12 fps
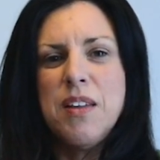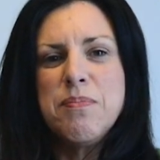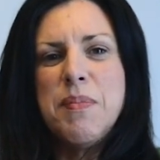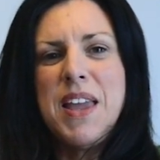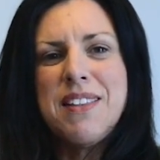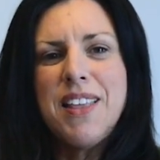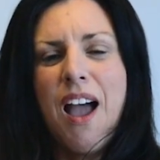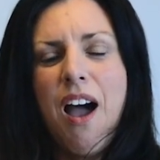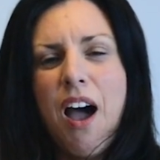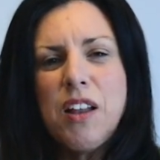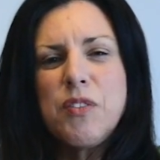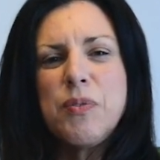made the
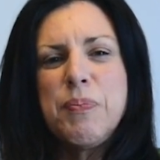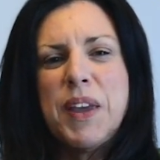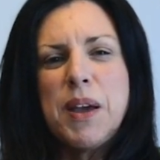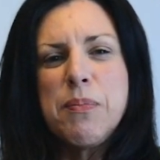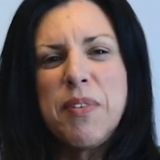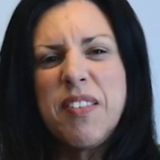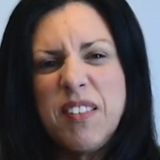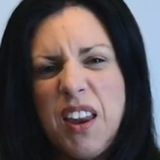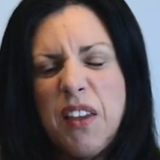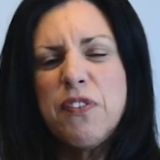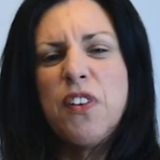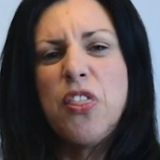heart become
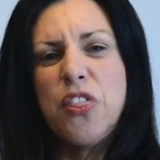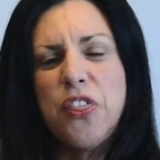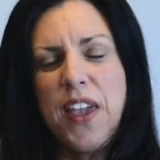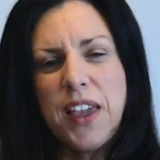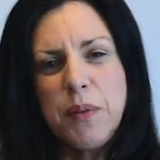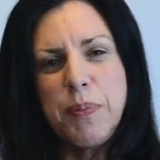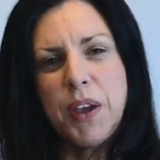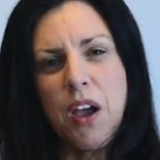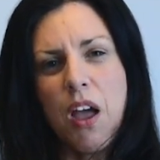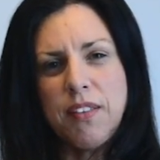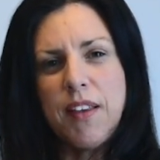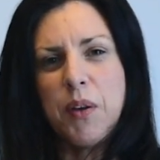stiff and thick
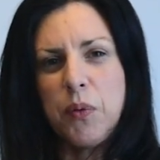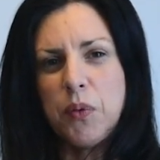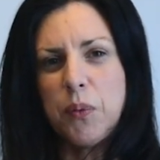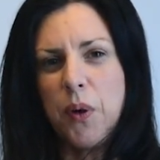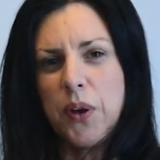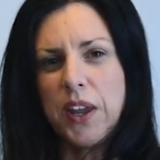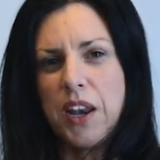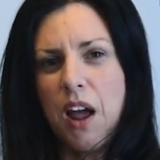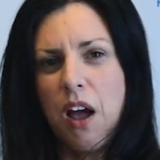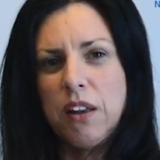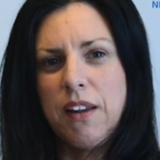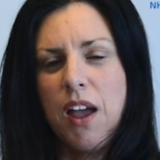because it was working
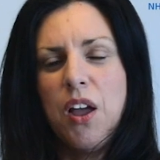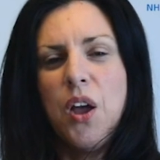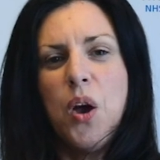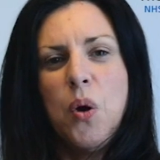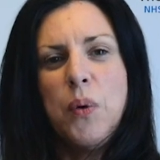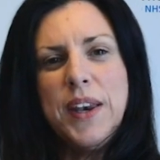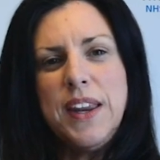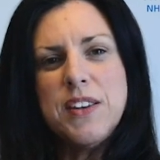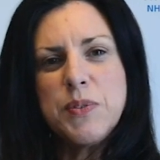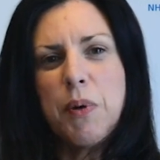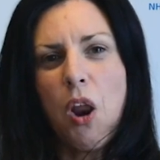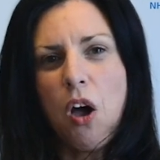harder. We
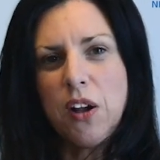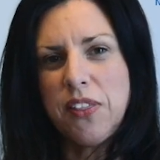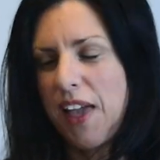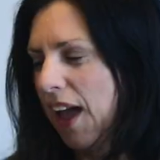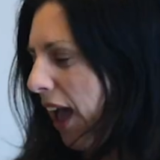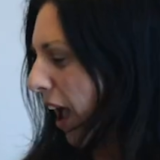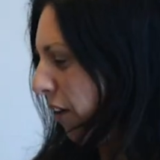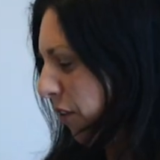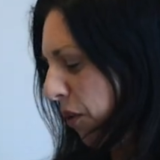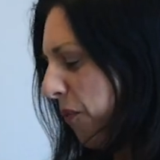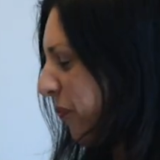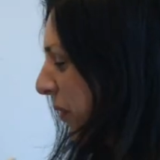need to block that
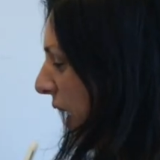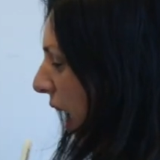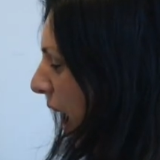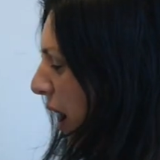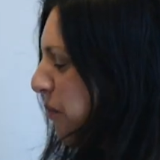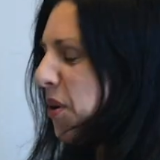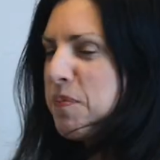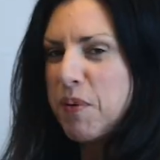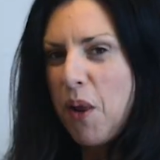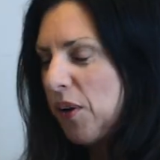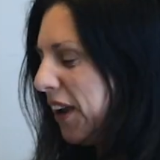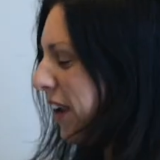arrow, and we
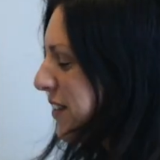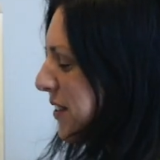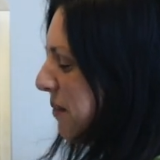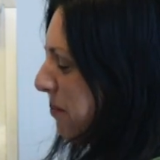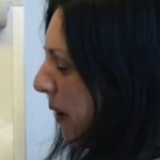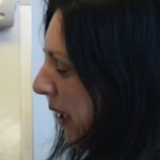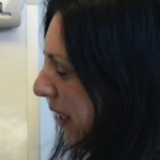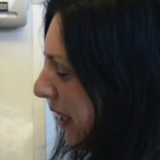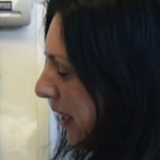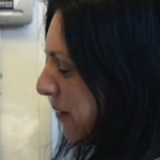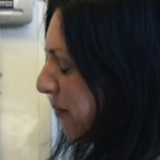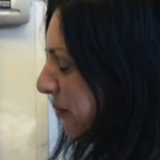block it by,
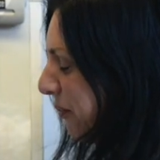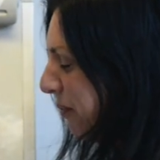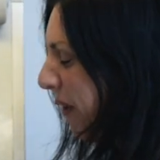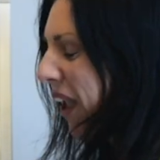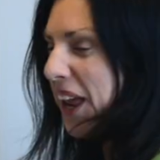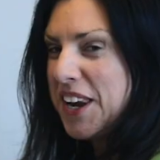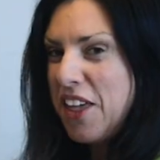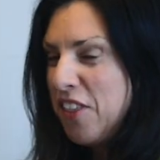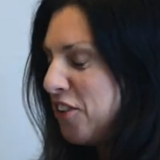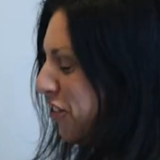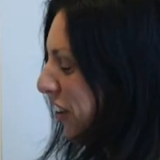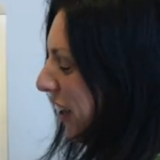by
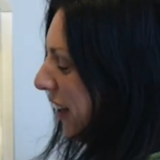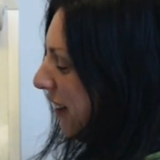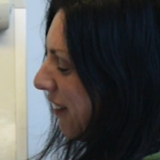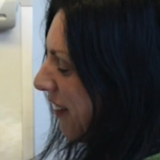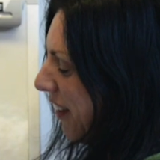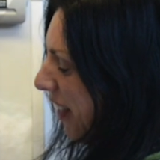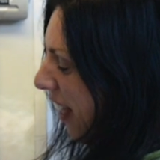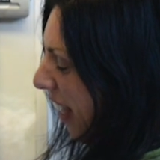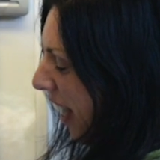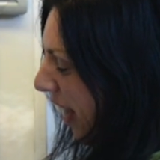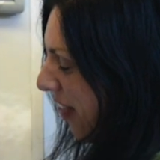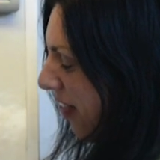another shield,
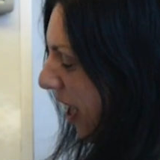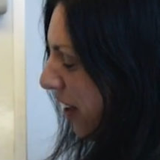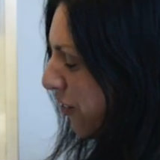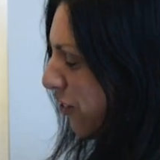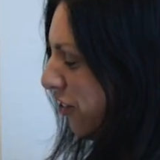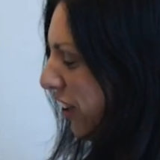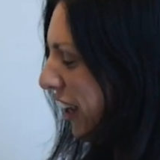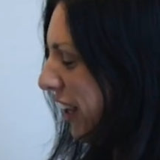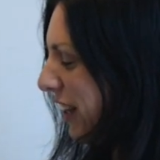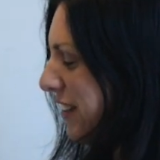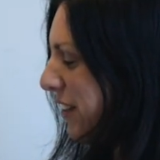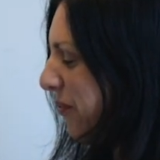and that
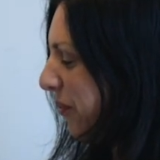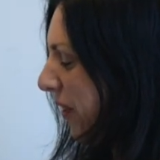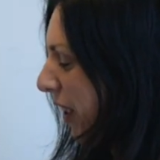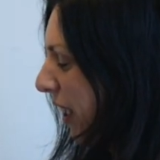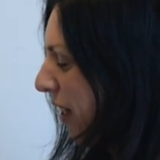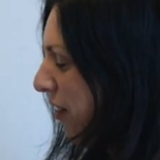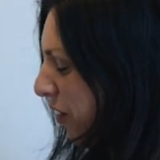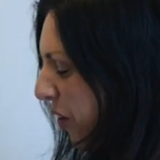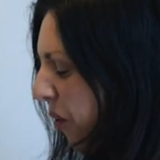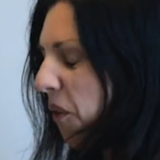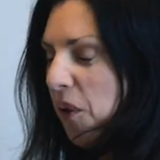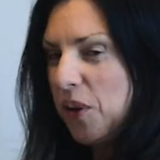shield is
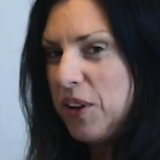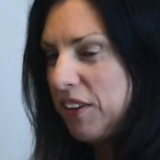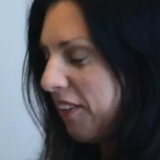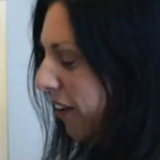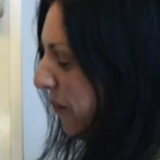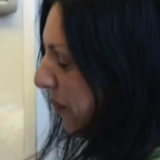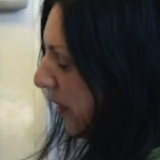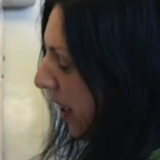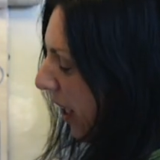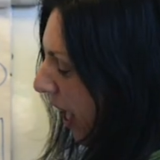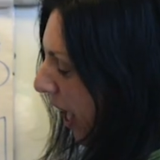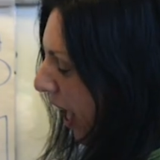called
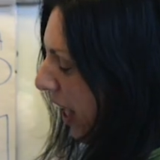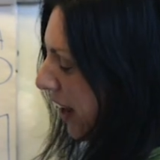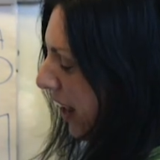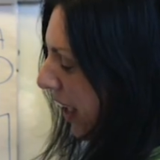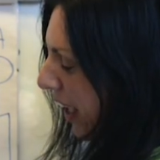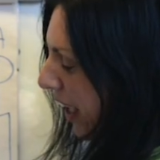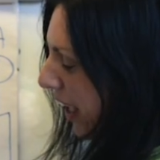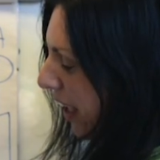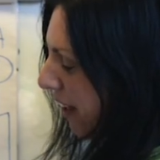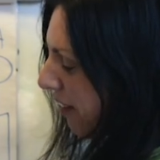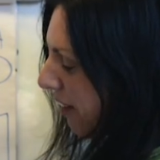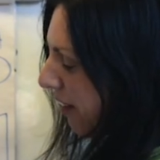an
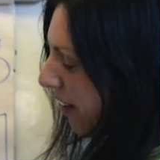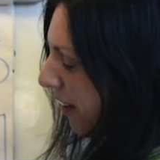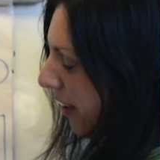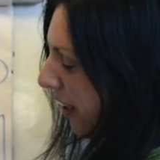ACE